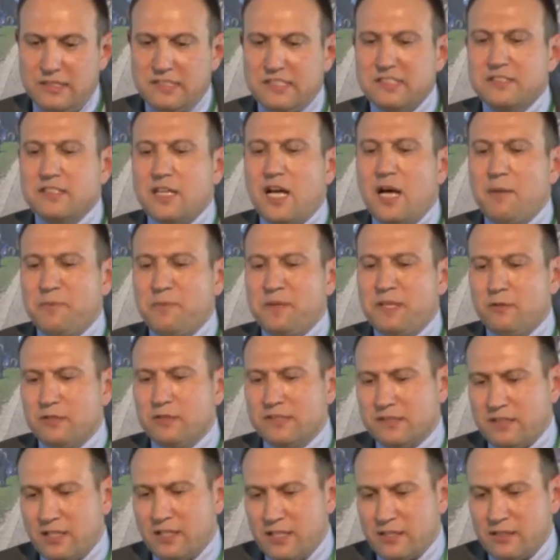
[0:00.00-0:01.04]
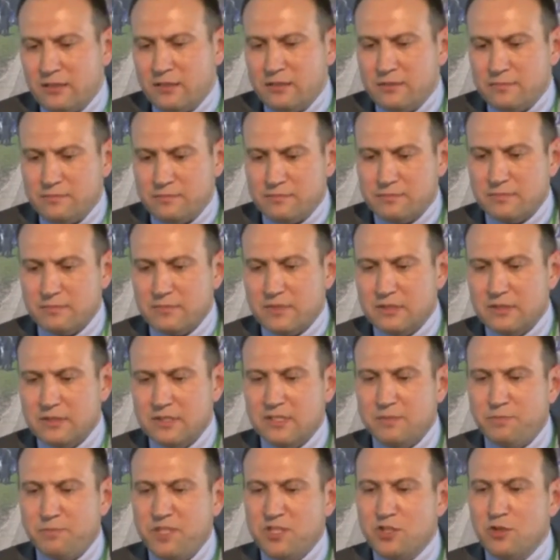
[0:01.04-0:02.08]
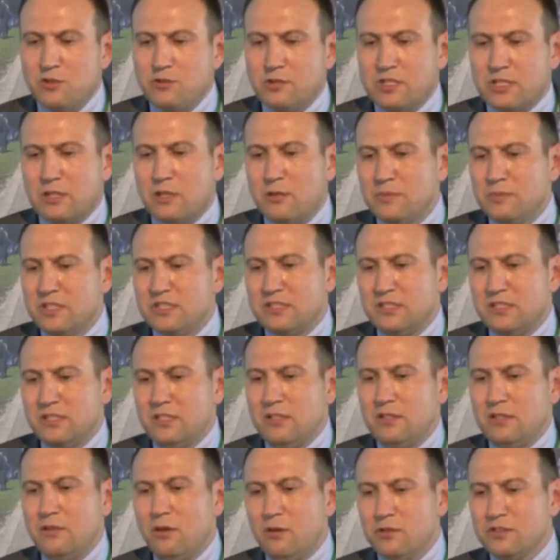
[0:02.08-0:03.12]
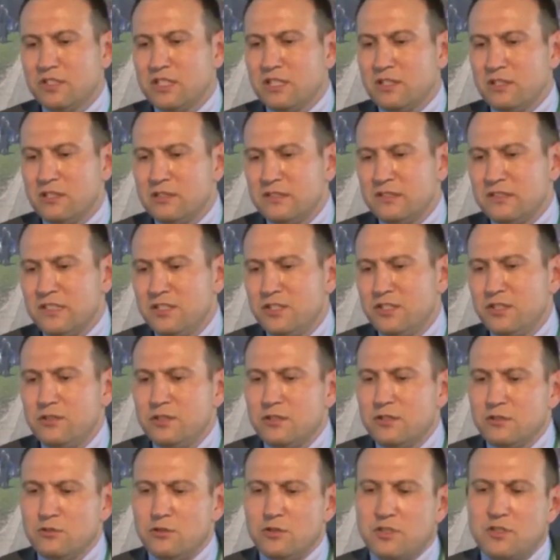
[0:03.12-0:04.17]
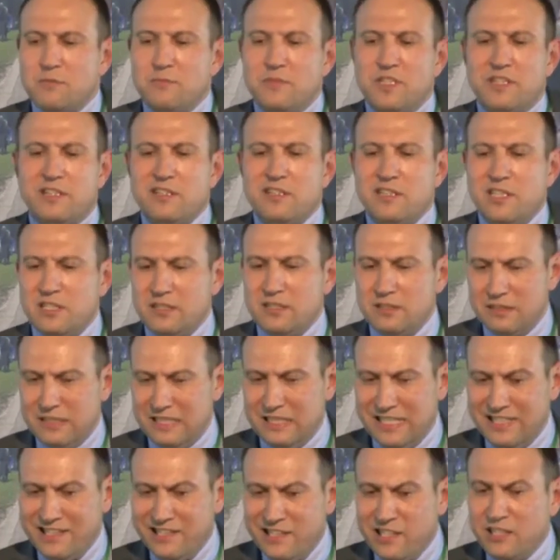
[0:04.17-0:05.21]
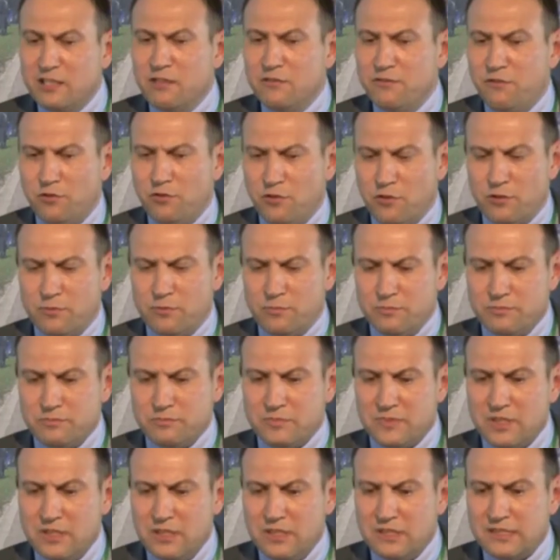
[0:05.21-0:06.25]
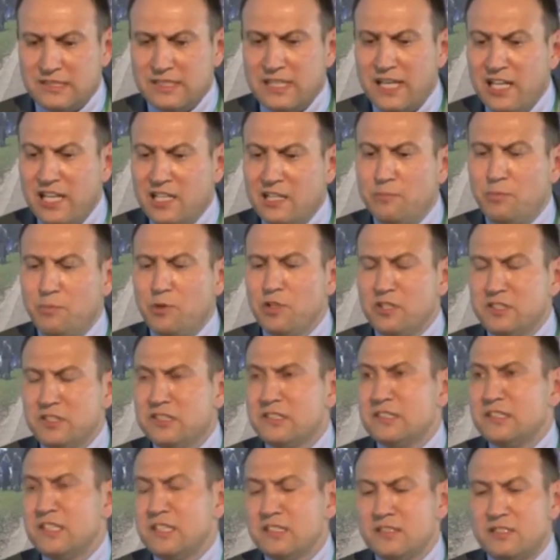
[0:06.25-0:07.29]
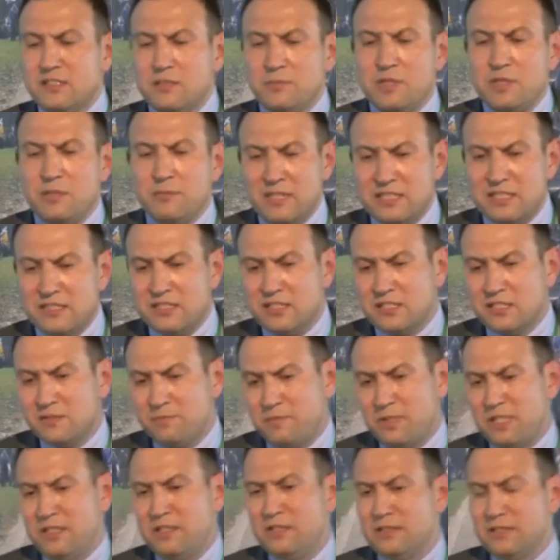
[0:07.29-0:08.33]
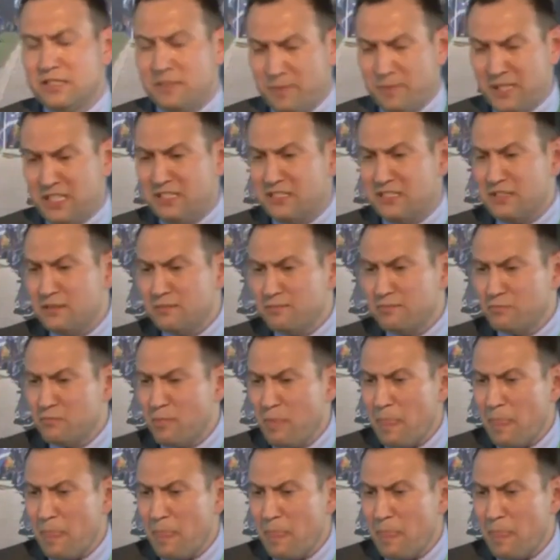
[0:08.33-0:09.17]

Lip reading: This is an uphill struggle. The Special Committee on Decolonization is not merely a legal forum. It's highly politicized diplomatic space.